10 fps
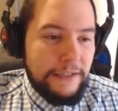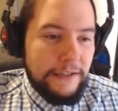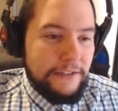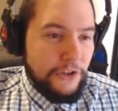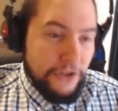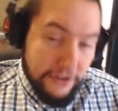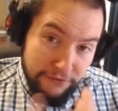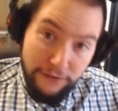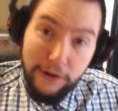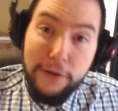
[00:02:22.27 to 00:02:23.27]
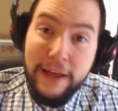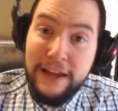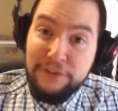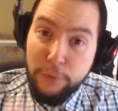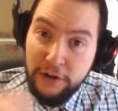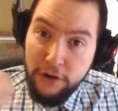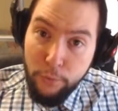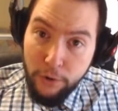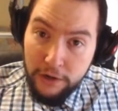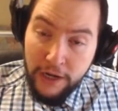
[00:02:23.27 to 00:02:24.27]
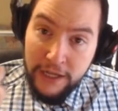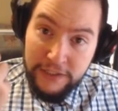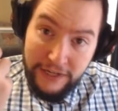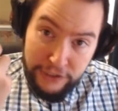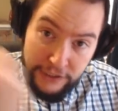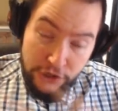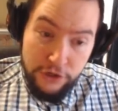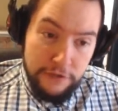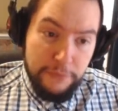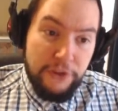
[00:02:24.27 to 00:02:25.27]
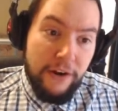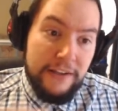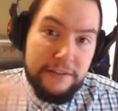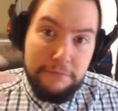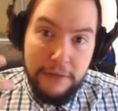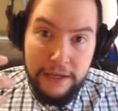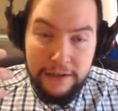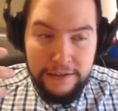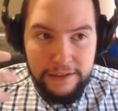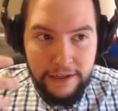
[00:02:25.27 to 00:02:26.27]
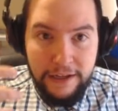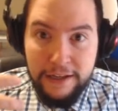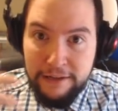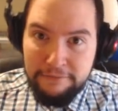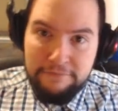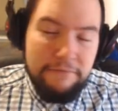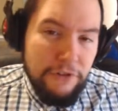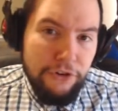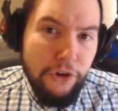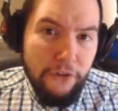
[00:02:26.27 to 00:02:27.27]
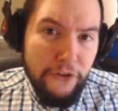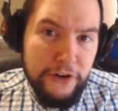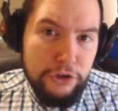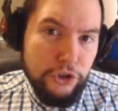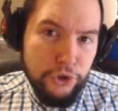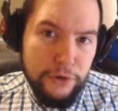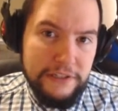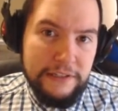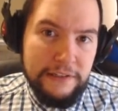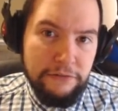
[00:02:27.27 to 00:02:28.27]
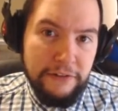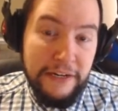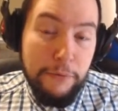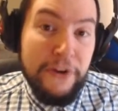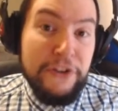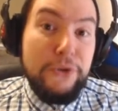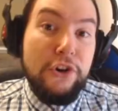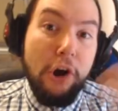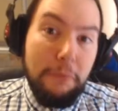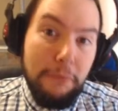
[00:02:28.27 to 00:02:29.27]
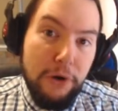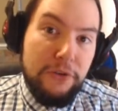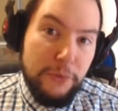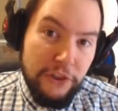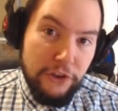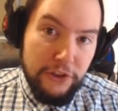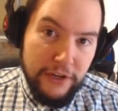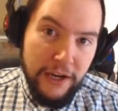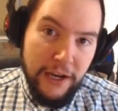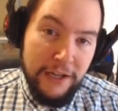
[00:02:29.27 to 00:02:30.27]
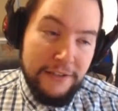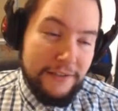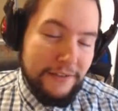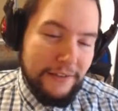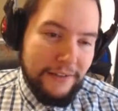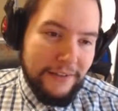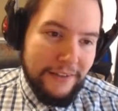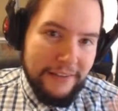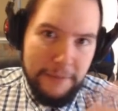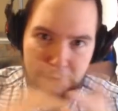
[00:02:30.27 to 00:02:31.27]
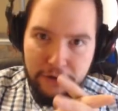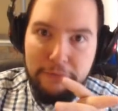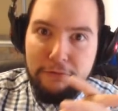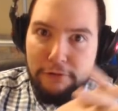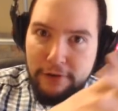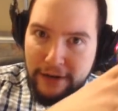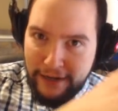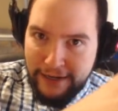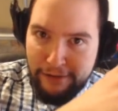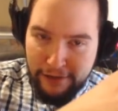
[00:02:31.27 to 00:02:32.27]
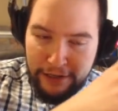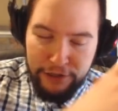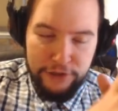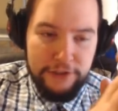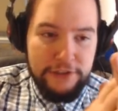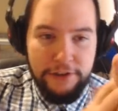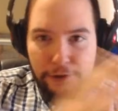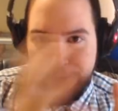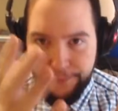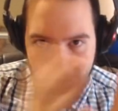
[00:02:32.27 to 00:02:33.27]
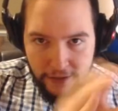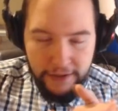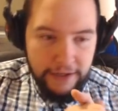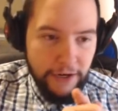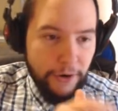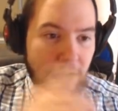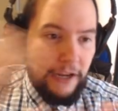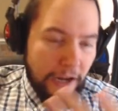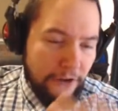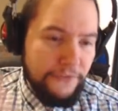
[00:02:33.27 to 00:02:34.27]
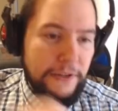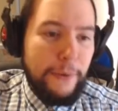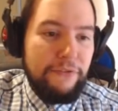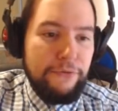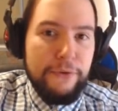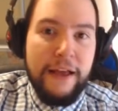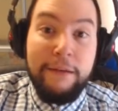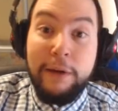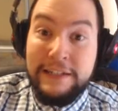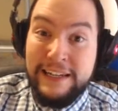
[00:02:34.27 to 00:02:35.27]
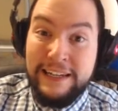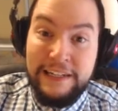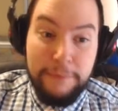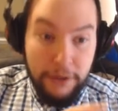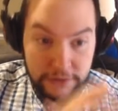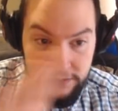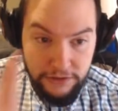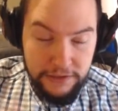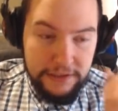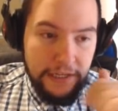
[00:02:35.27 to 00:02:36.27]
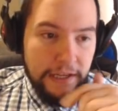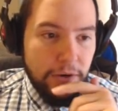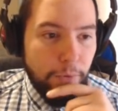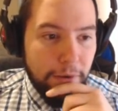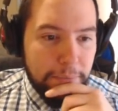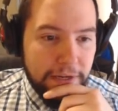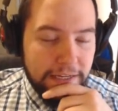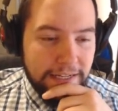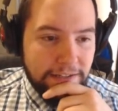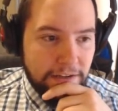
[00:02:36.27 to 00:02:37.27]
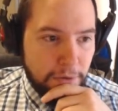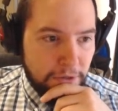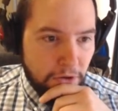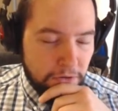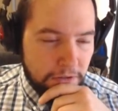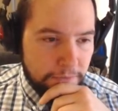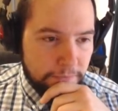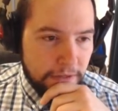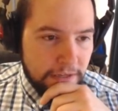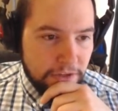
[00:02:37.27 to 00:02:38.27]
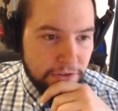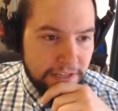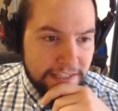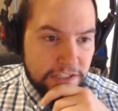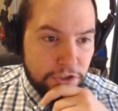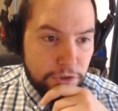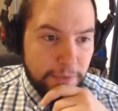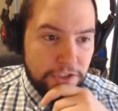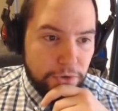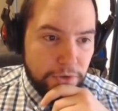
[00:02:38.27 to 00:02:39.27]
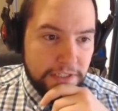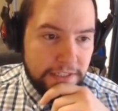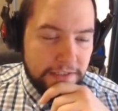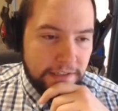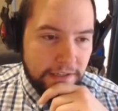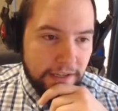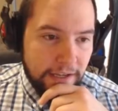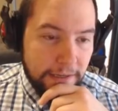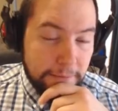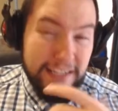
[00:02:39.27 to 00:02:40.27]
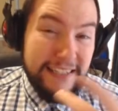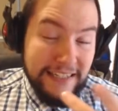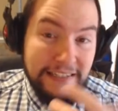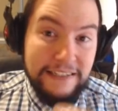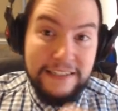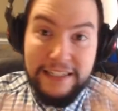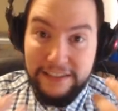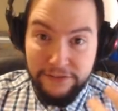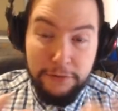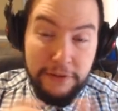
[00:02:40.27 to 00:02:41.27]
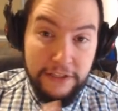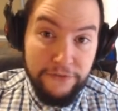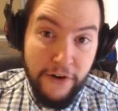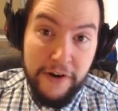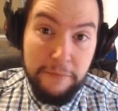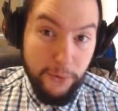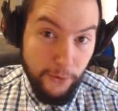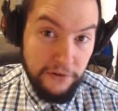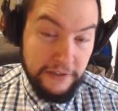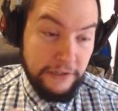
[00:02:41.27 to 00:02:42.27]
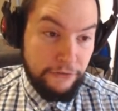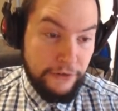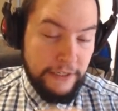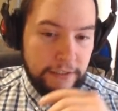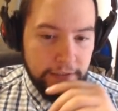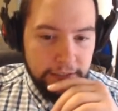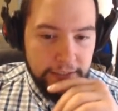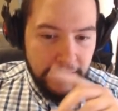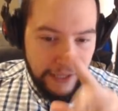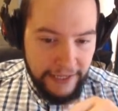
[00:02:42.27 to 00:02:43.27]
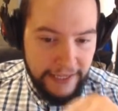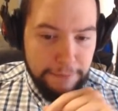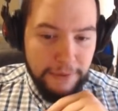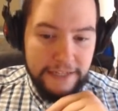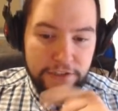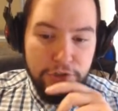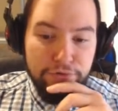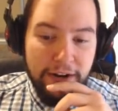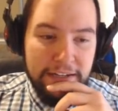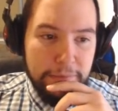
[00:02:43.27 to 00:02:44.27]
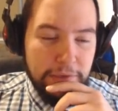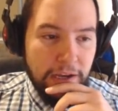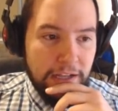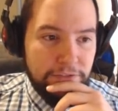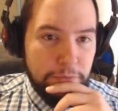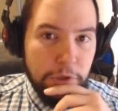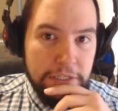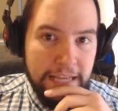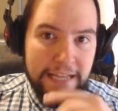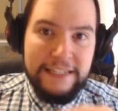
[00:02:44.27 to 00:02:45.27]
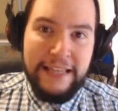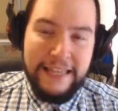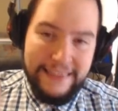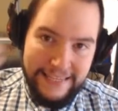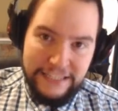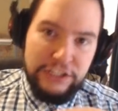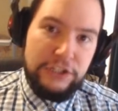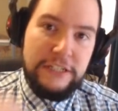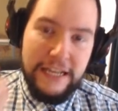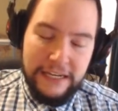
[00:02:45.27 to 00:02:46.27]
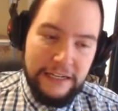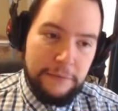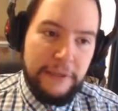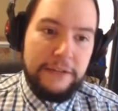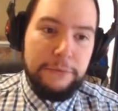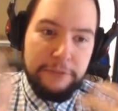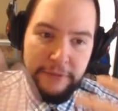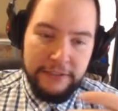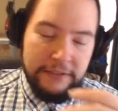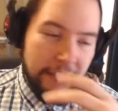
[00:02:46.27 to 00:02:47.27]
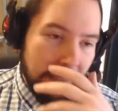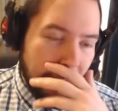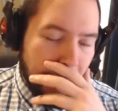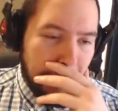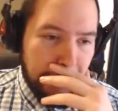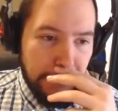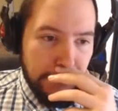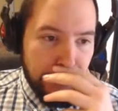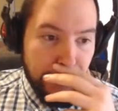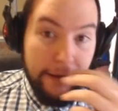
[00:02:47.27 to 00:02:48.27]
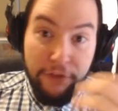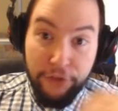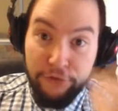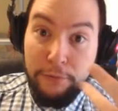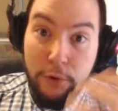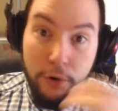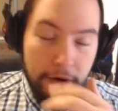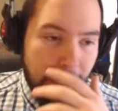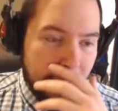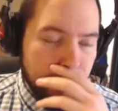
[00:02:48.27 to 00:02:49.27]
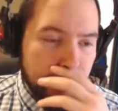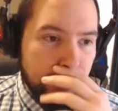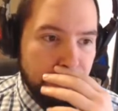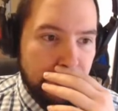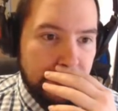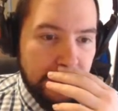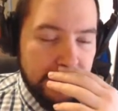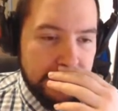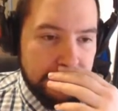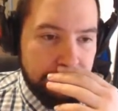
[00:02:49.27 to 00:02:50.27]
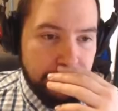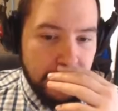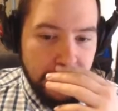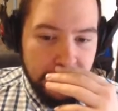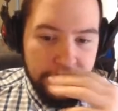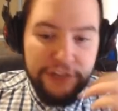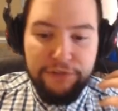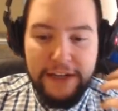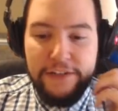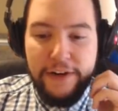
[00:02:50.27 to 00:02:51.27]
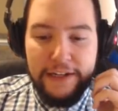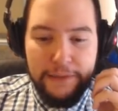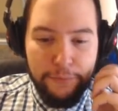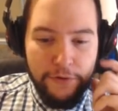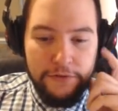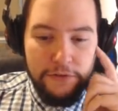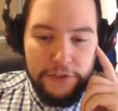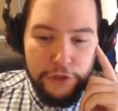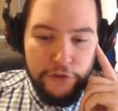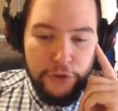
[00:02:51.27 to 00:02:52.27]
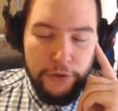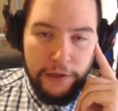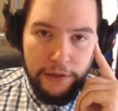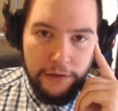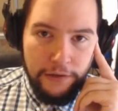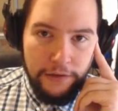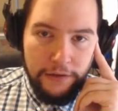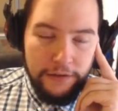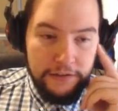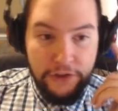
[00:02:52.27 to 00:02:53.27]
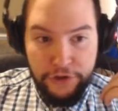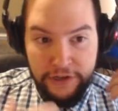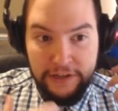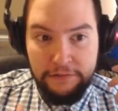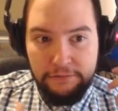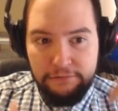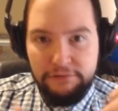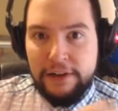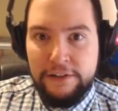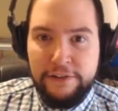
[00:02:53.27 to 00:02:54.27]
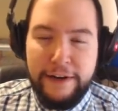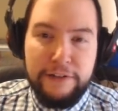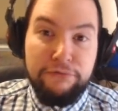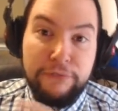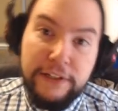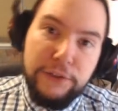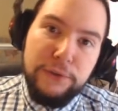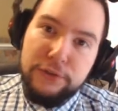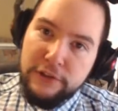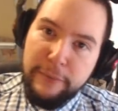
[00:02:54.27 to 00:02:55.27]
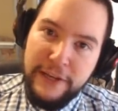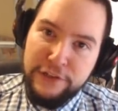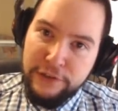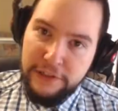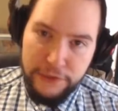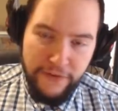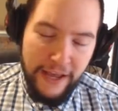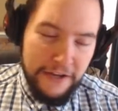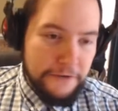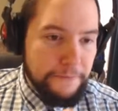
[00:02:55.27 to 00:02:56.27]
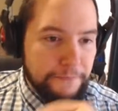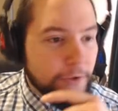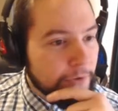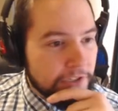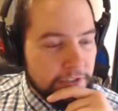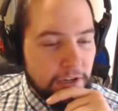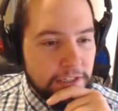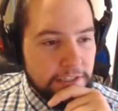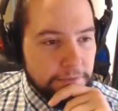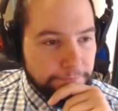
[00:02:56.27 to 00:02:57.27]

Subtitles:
So you can follow that if you want to know what cards are actually good. But there are some not very good choices in Arena. But when you combo them with other cards, they become really, really good. So, I hopefully went through that on my tier list. But I'll discuss what I'm picking as I go along. So these are the two best choices. Consistency is something that's very important in Arena. He plays 2 random cards from your deck, so that thins your deck a little bit, which means, you get through more cards, which is really nice. And she resurrects a bronze or silver unit, so you can resurrect and reuse the best unit you've had, which is nice.